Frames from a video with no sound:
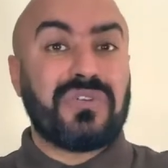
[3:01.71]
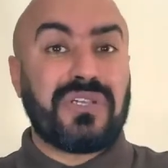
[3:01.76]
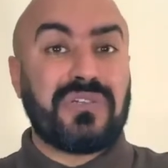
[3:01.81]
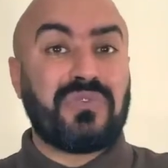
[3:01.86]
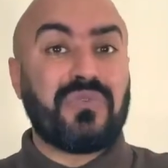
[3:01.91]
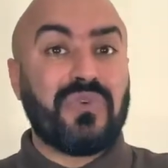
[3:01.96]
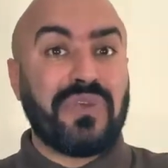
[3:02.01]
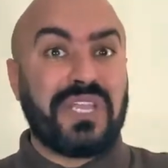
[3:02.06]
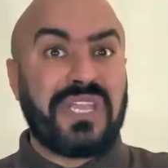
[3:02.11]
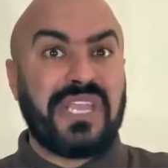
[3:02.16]

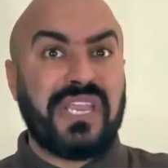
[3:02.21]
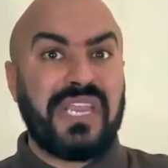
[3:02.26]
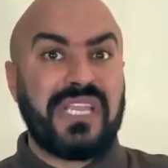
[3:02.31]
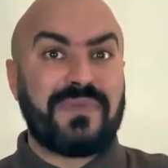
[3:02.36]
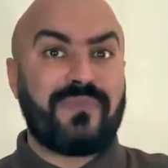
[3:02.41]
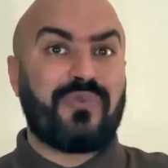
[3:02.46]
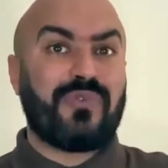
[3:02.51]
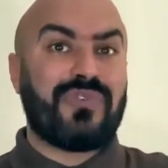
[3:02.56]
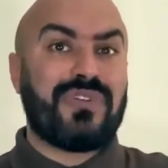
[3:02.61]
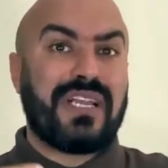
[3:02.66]
to increase
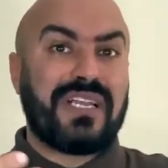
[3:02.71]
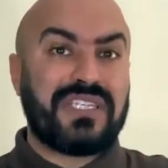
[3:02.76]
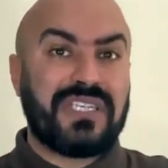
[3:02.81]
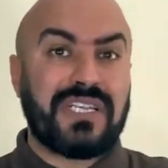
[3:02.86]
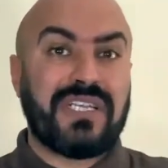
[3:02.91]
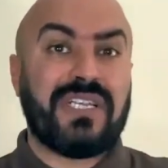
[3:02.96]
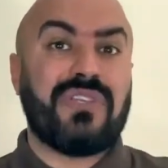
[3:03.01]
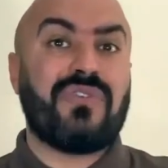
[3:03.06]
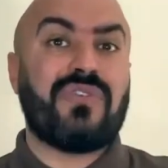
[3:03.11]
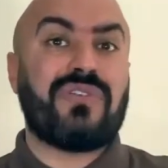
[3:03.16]

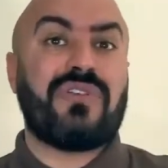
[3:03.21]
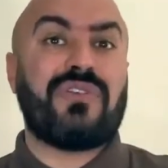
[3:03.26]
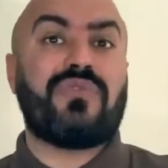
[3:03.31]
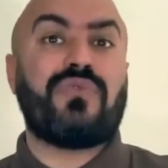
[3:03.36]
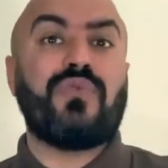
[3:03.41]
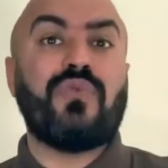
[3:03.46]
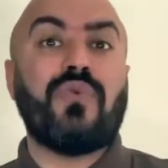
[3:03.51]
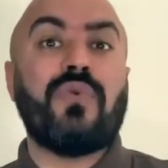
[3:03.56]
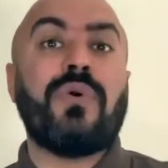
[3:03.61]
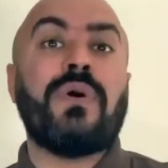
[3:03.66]
production, in order
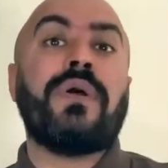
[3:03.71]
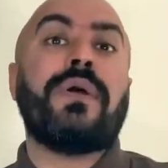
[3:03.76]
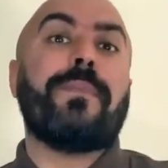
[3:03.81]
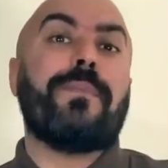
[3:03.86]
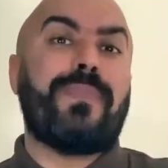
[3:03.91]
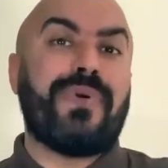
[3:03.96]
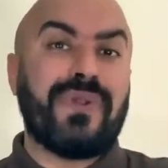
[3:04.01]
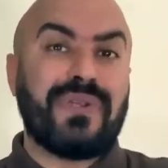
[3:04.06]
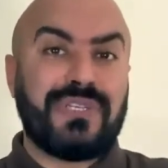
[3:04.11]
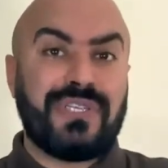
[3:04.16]
to
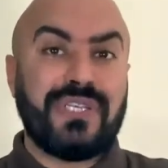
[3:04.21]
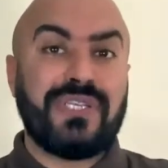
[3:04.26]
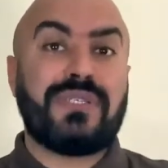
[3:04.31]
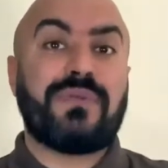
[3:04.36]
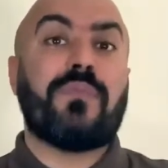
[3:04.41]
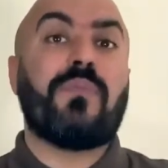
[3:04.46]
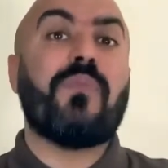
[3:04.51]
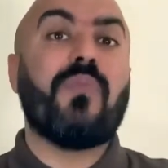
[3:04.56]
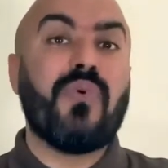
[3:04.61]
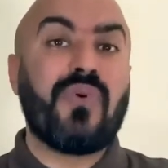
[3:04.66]
purchase
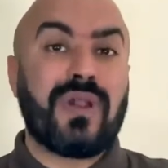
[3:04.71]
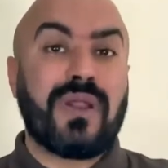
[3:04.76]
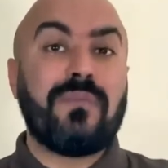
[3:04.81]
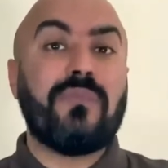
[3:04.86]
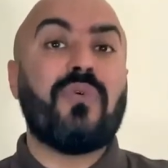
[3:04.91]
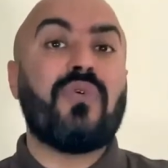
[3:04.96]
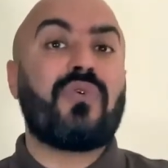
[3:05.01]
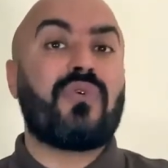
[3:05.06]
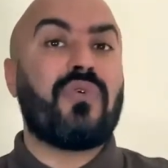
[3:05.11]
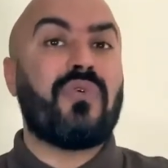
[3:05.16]
more and
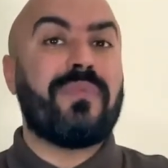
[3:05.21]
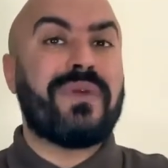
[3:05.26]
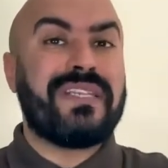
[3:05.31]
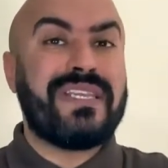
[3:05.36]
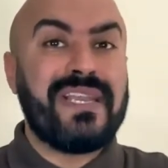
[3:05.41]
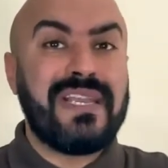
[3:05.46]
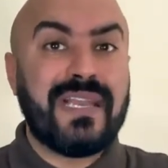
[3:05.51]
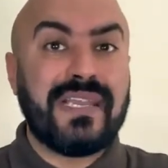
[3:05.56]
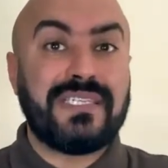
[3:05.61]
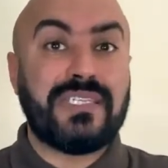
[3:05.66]
more raw
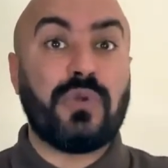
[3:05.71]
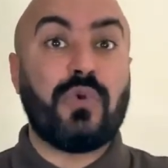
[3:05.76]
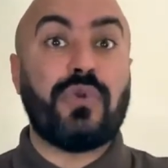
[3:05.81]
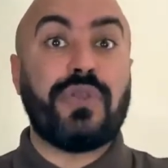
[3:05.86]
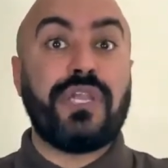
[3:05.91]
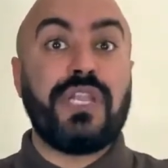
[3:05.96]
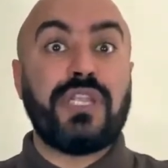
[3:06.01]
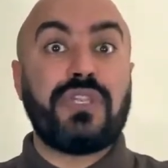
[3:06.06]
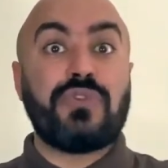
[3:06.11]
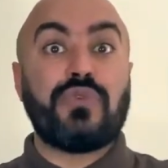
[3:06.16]
materials, you
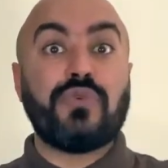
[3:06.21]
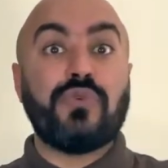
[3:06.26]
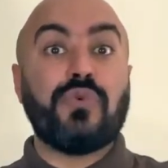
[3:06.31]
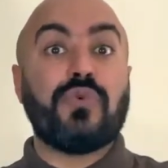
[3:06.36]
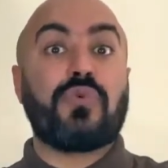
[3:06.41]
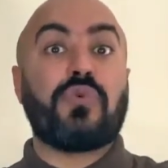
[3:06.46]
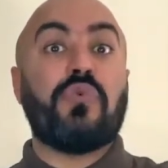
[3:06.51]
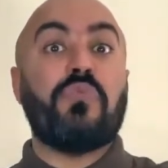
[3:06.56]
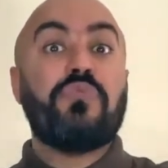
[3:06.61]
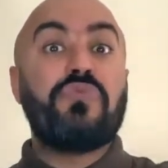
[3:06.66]
need
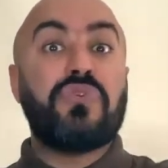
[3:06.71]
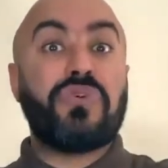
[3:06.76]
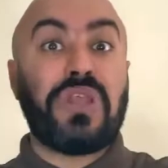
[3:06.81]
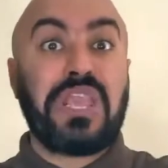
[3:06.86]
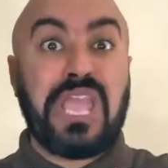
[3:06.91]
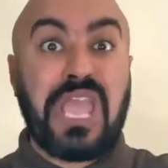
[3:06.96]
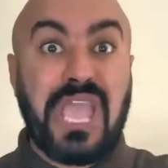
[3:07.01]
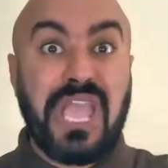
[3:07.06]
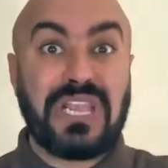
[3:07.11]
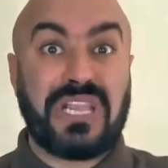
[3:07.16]
to
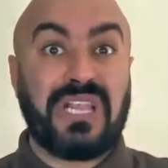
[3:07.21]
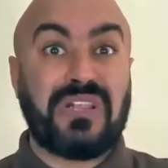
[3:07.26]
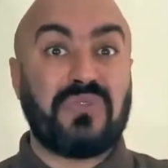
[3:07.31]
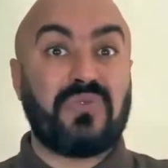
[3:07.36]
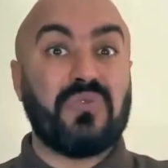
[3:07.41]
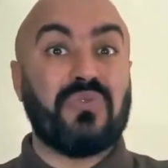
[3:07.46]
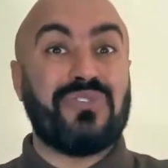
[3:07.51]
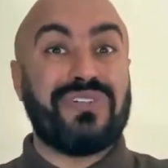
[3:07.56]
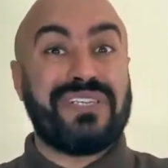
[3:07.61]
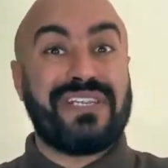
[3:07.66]
communicate and
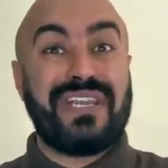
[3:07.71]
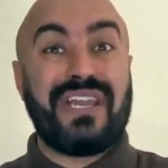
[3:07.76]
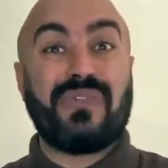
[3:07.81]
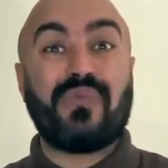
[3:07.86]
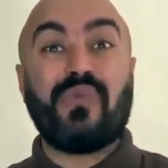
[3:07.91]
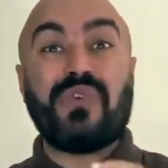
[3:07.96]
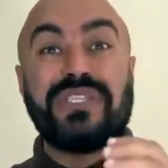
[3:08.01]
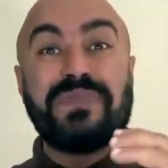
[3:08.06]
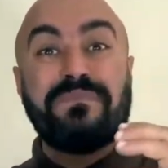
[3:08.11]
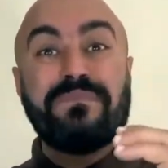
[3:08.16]
coordinate
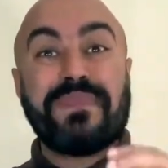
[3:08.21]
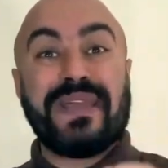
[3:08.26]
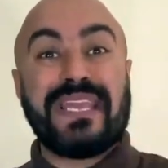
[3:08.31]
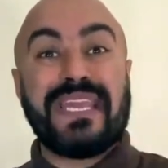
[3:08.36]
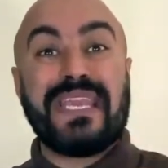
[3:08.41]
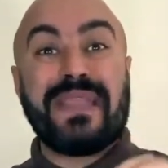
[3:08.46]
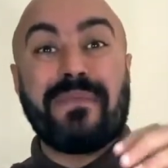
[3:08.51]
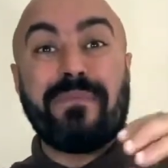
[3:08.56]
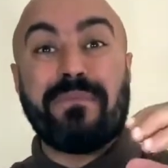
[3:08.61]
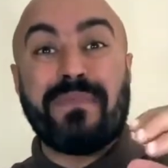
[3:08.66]
with
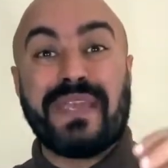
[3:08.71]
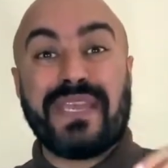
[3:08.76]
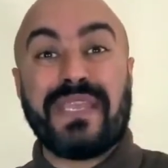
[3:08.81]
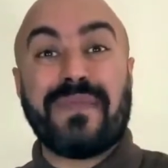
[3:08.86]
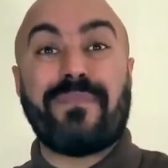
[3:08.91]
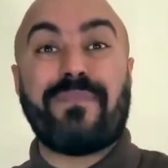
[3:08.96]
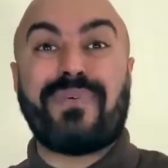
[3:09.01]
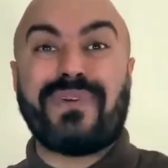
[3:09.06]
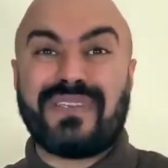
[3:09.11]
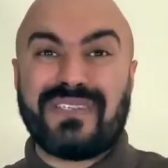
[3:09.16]

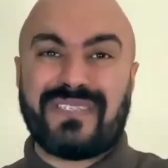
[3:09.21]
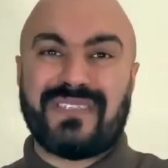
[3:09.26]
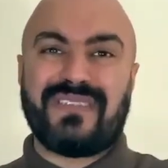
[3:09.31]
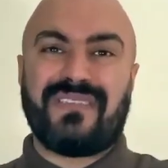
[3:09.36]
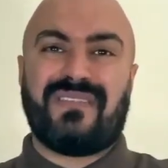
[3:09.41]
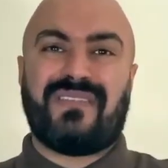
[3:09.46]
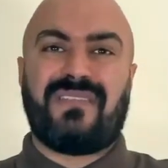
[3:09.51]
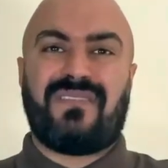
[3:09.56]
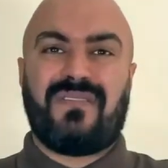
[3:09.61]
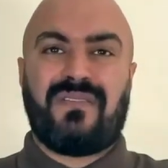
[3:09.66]
many
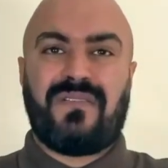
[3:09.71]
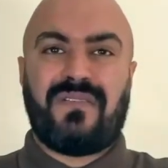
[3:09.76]
persons.